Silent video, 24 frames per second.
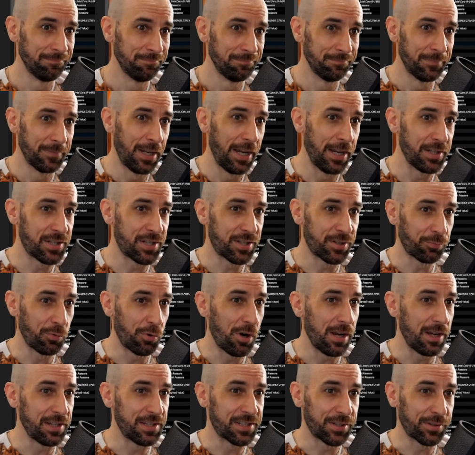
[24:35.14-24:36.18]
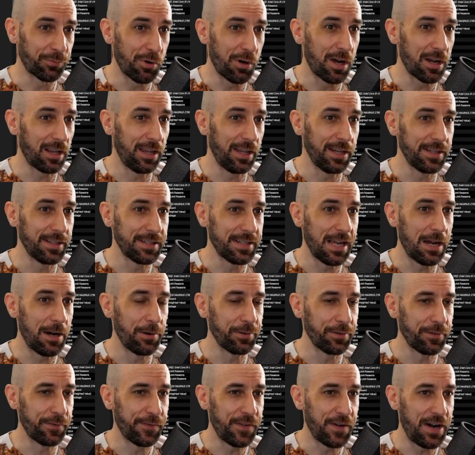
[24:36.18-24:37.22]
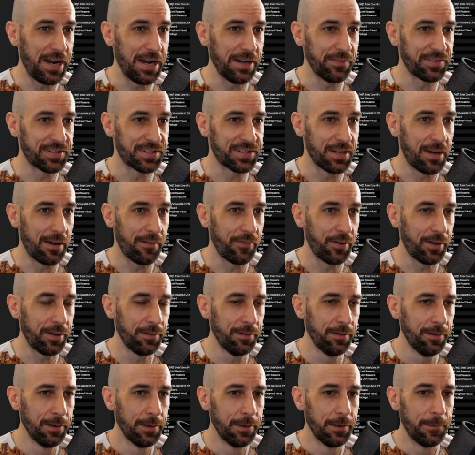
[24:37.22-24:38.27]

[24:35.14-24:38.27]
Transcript: it's throttling down to 5.7,